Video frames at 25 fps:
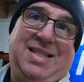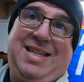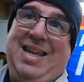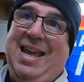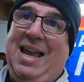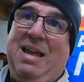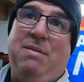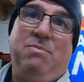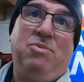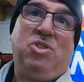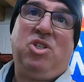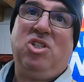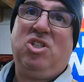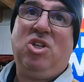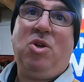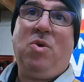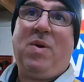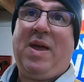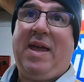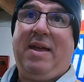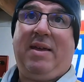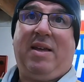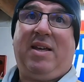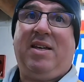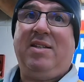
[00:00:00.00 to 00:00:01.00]
get them to do
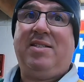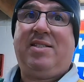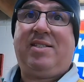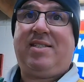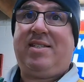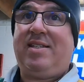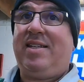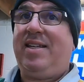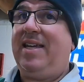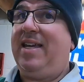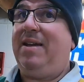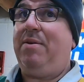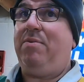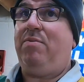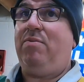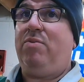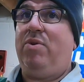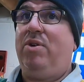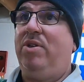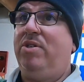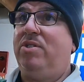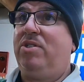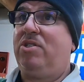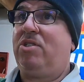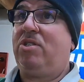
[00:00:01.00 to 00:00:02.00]
it, because it
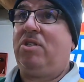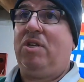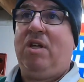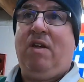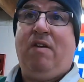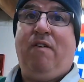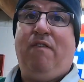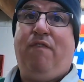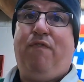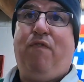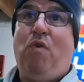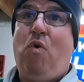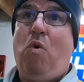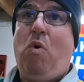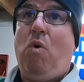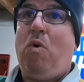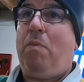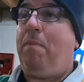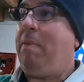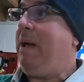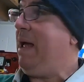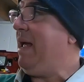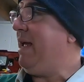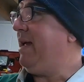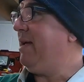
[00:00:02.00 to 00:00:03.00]
was
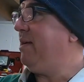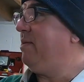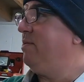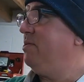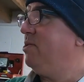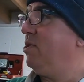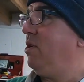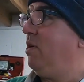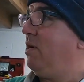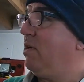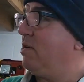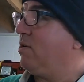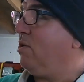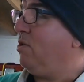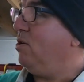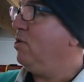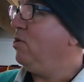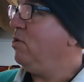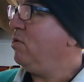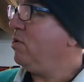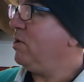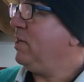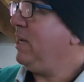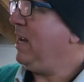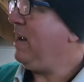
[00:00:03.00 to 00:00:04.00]
£4, I've got to
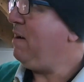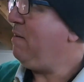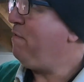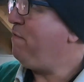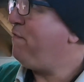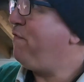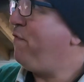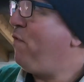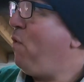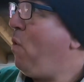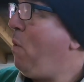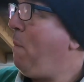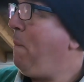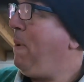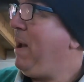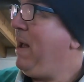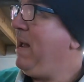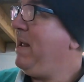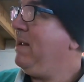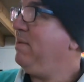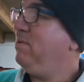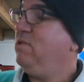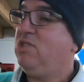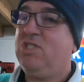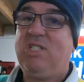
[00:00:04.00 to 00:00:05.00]
look now,
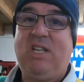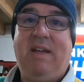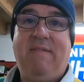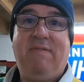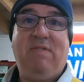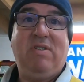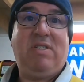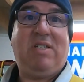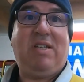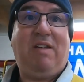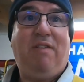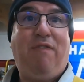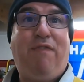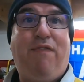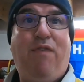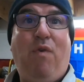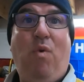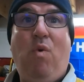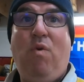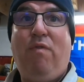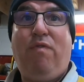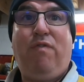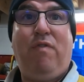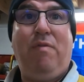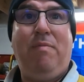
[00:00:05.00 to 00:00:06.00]

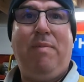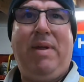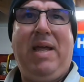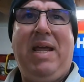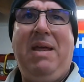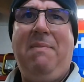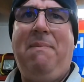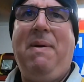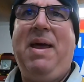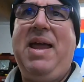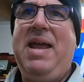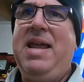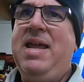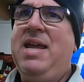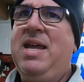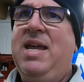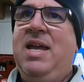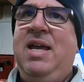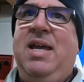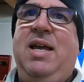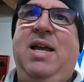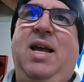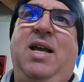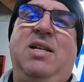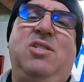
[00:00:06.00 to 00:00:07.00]
£4.74 from eBay,
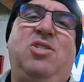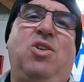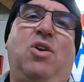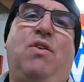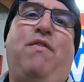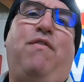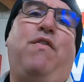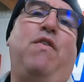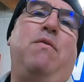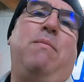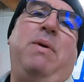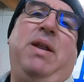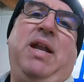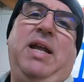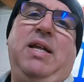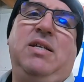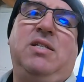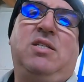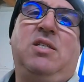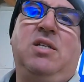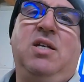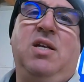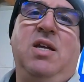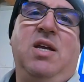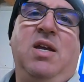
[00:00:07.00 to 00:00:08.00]
and took a few
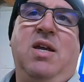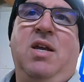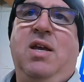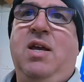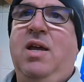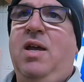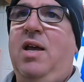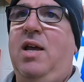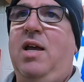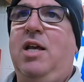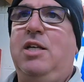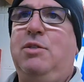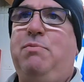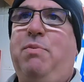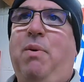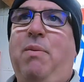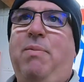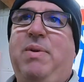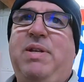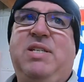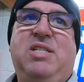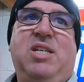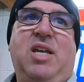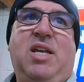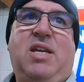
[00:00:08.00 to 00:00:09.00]
minutes. It's
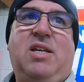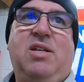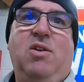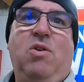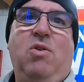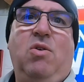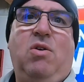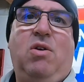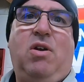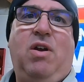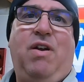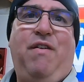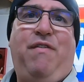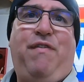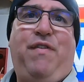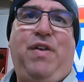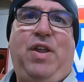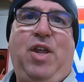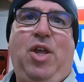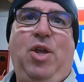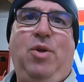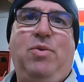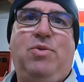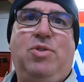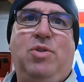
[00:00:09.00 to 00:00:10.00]
probably taken longer for
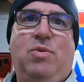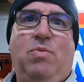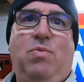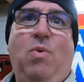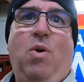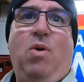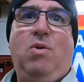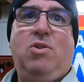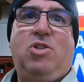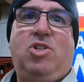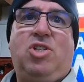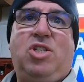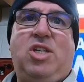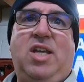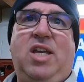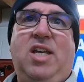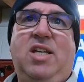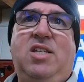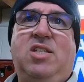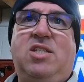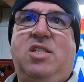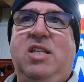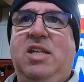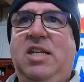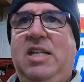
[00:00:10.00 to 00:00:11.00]
you to watch
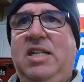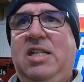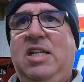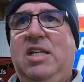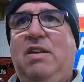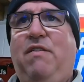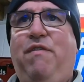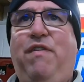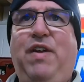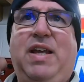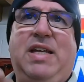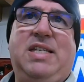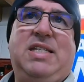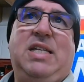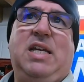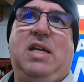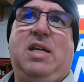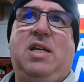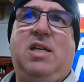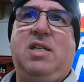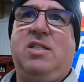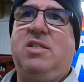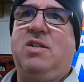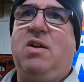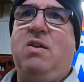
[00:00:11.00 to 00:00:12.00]
this than it did fix
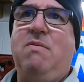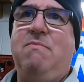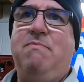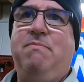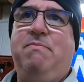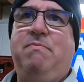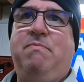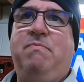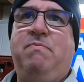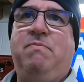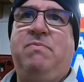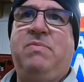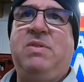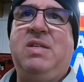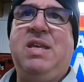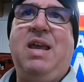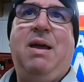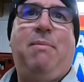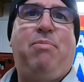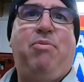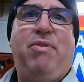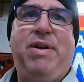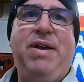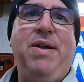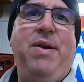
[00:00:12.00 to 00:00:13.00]
it, because I'm
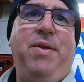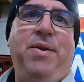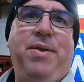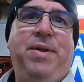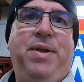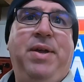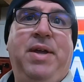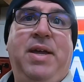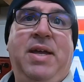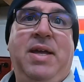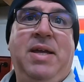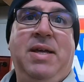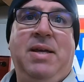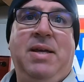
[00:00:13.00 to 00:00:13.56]
yabbering on.